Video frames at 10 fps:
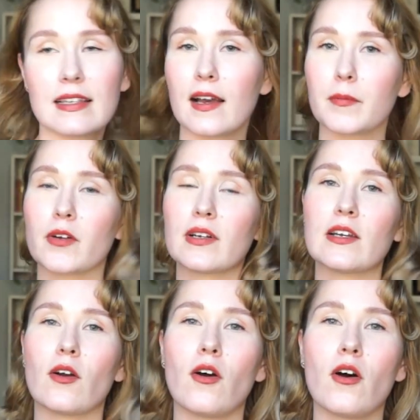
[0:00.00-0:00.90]
I'm
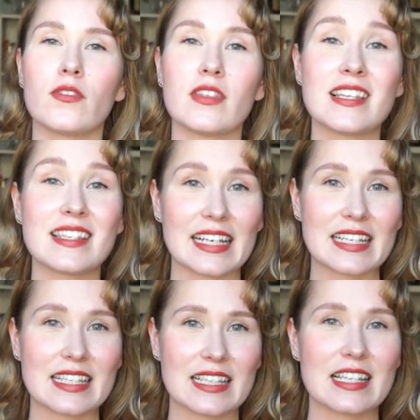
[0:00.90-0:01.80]
currently on the
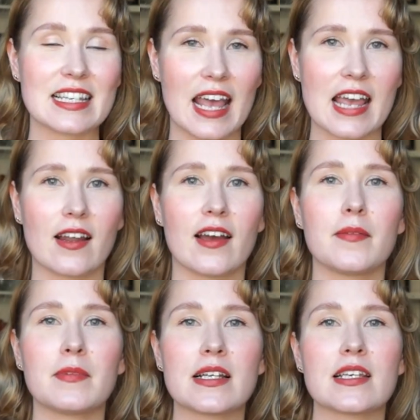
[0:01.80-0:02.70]
6th skein. I
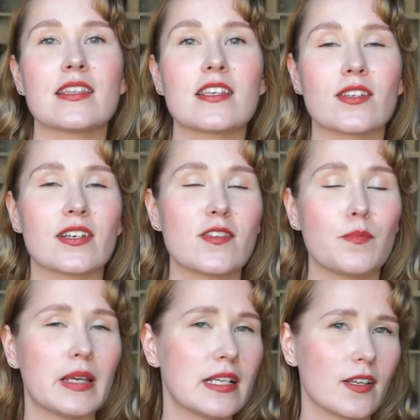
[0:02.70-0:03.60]
am knitting the size
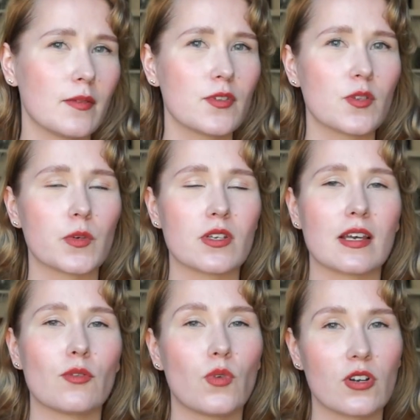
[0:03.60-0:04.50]
medium just because
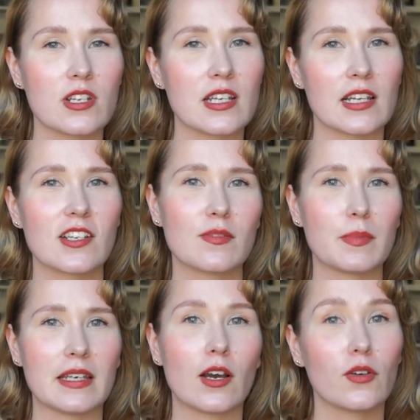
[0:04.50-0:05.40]
I want it to
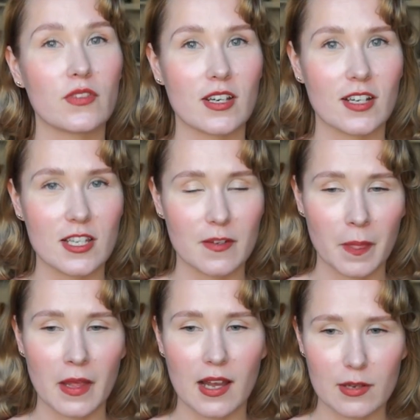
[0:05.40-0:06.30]
be oversized.
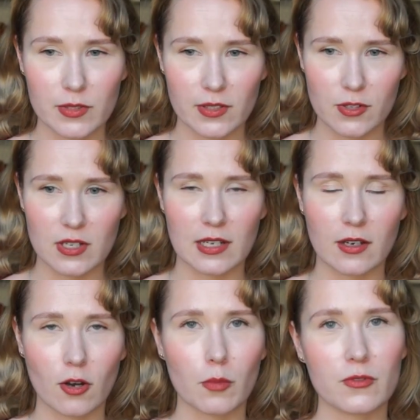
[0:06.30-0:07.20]
I would usually
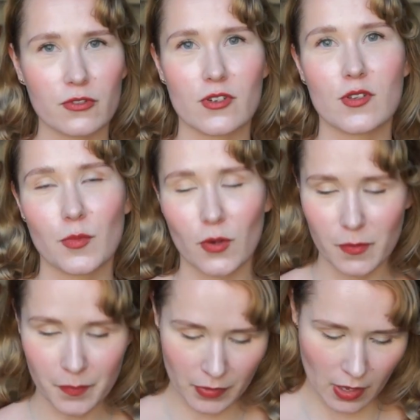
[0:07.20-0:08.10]
opt for a
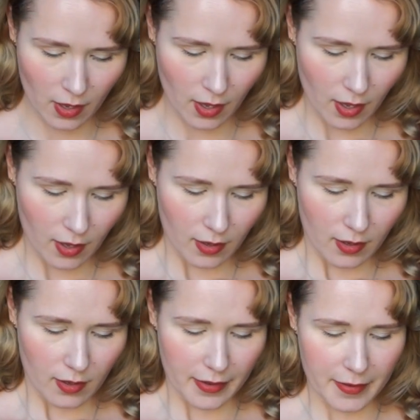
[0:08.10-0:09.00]
small,
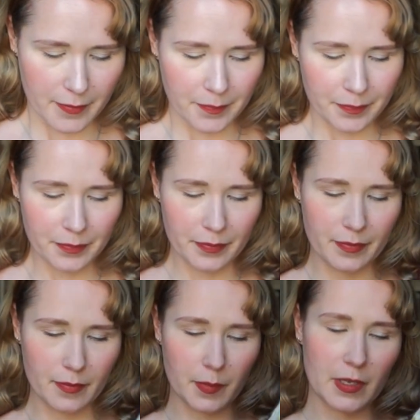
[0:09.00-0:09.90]

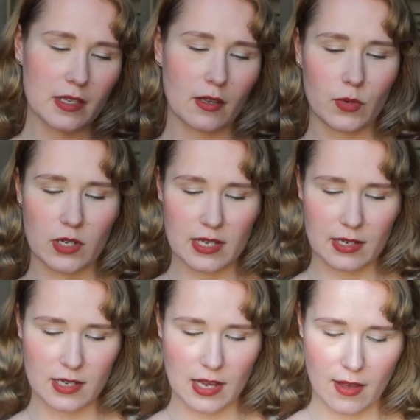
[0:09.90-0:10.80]
because I want
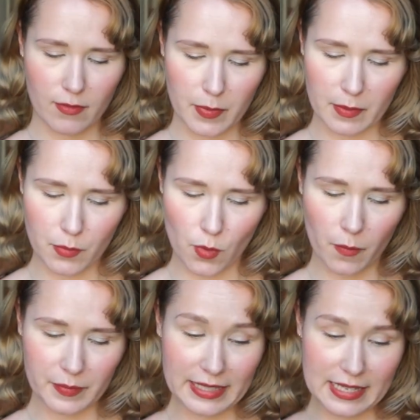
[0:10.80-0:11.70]
it to have a bit
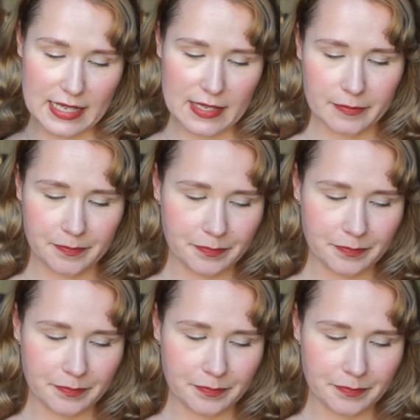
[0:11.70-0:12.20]
more ease.